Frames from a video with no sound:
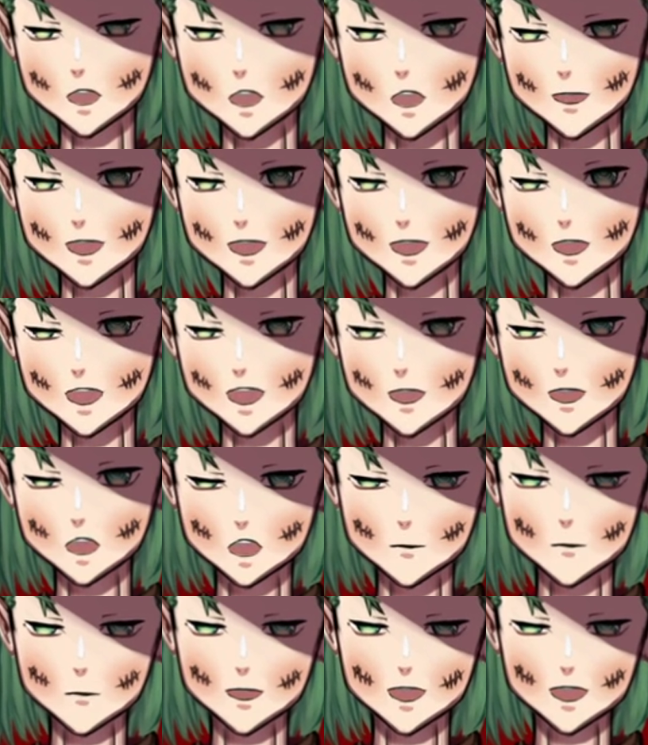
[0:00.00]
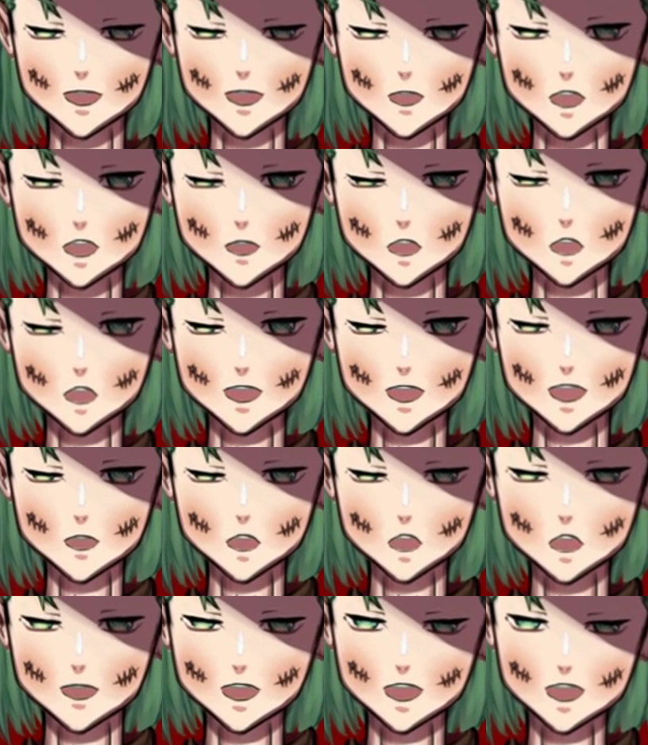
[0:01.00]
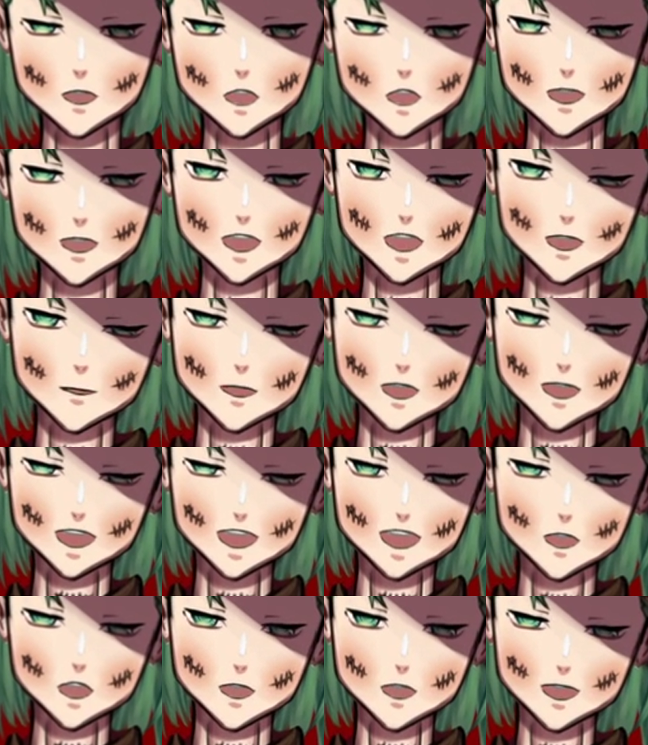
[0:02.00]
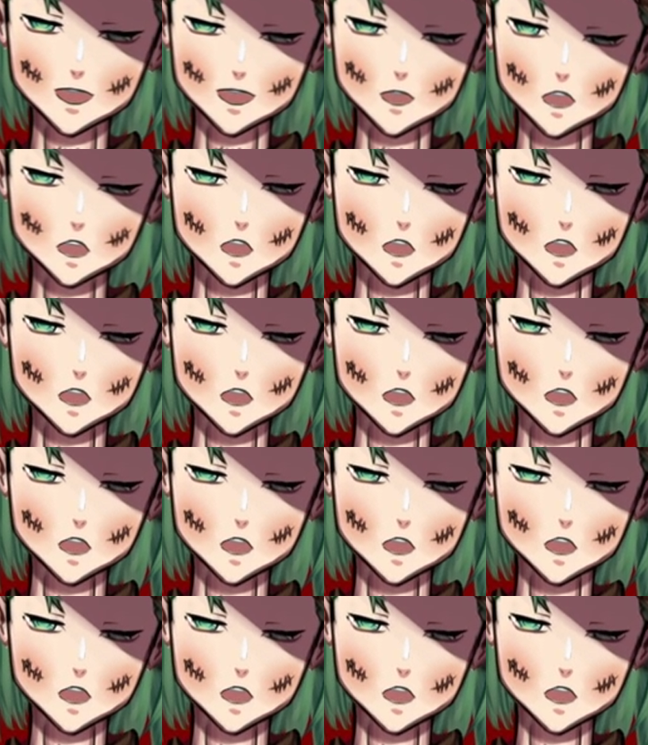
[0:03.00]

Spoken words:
over one of the other Knight Academy graduates from like the previous